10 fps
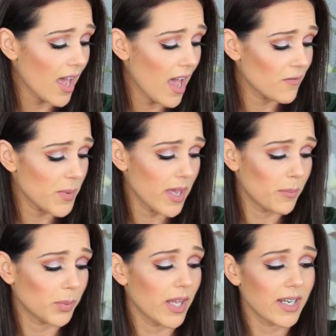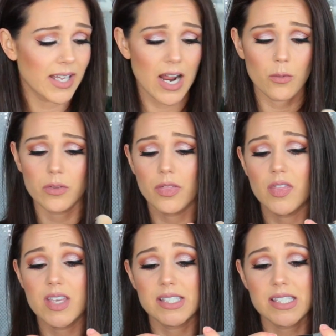I've been blending it out
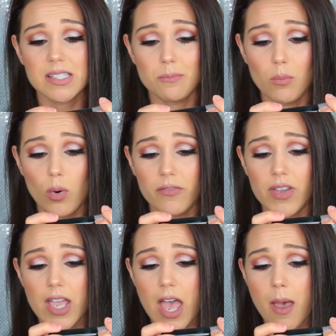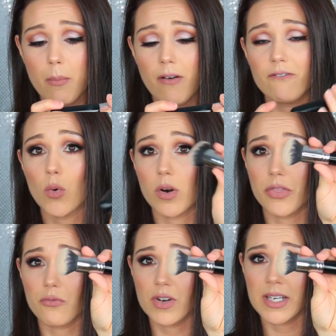with this Morphe
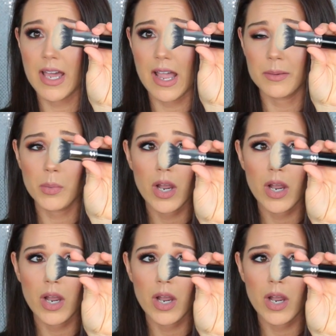M439